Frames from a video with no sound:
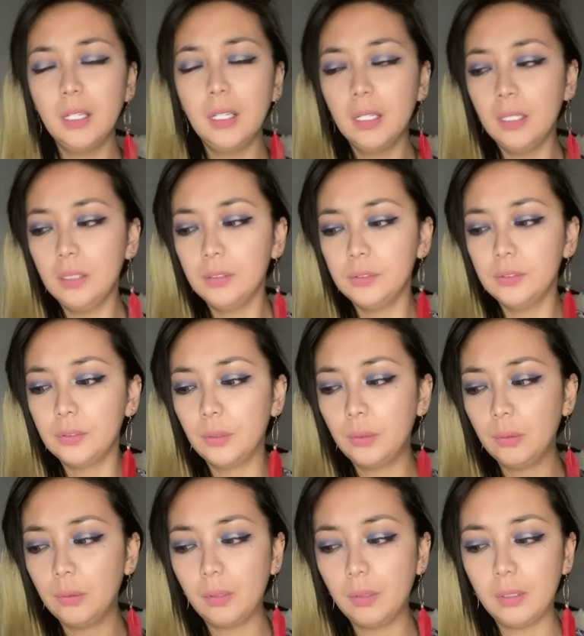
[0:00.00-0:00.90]

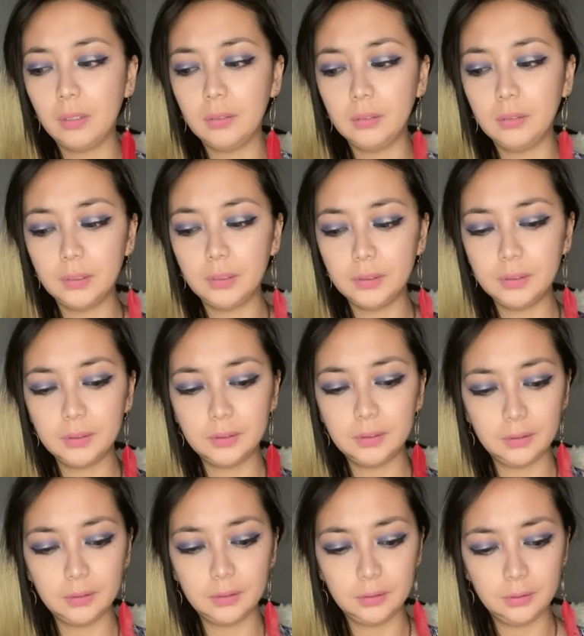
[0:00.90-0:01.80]
So there's
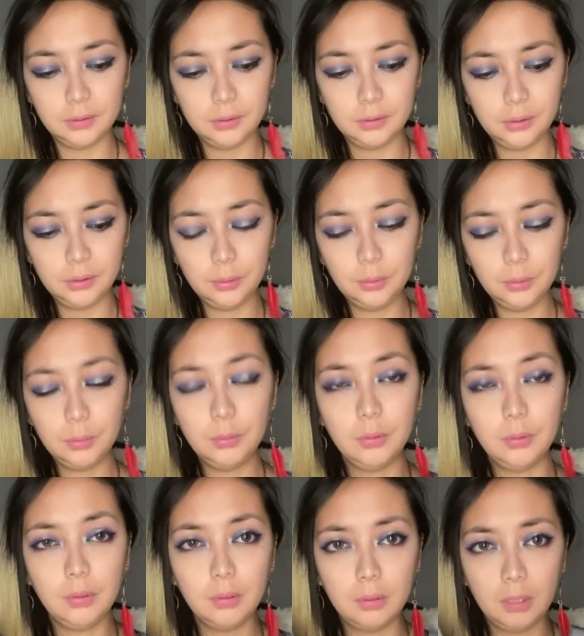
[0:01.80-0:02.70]
two
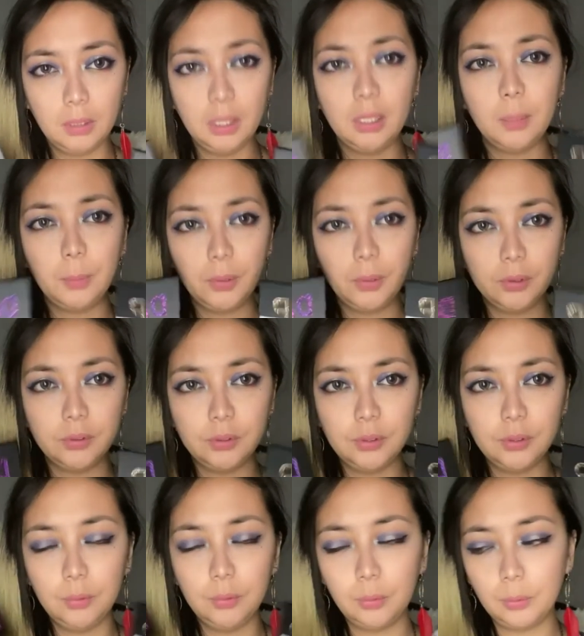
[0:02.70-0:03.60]
and I bought
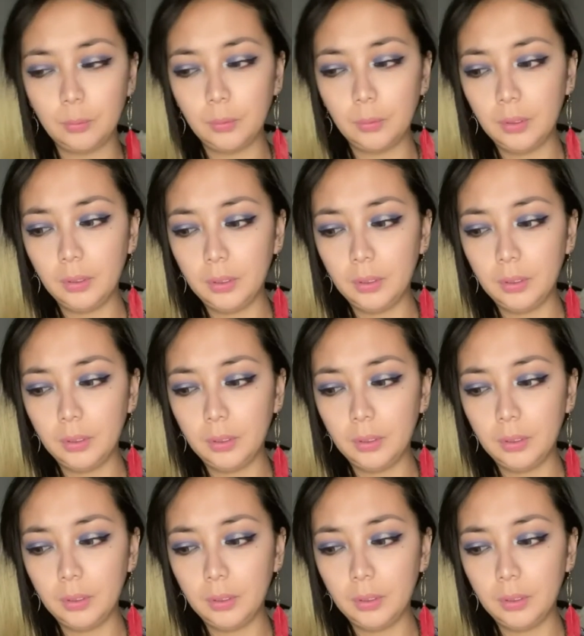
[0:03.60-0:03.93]
two.